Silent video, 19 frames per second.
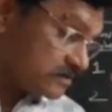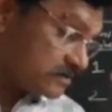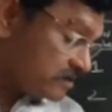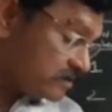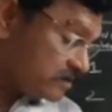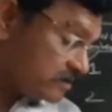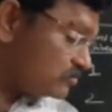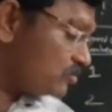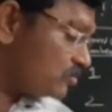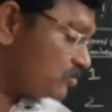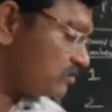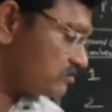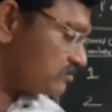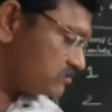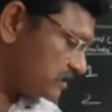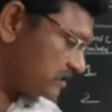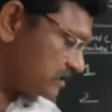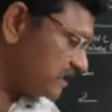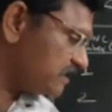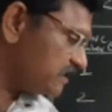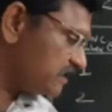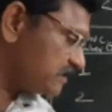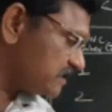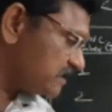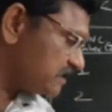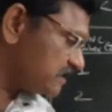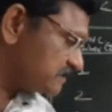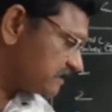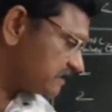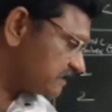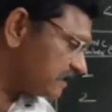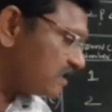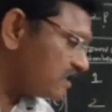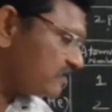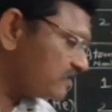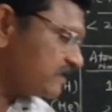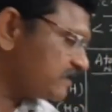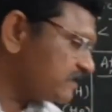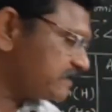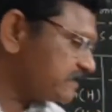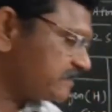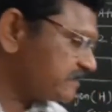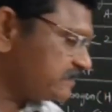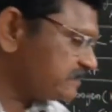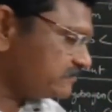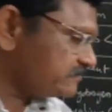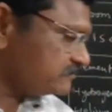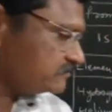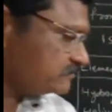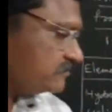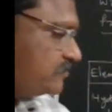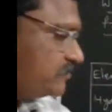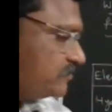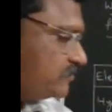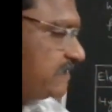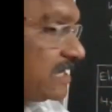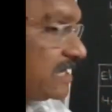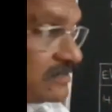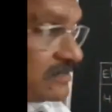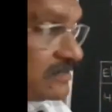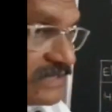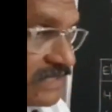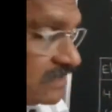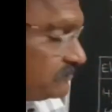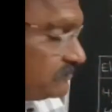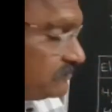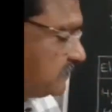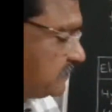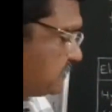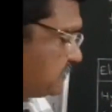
3 more electrons can accommodated in p orbital of p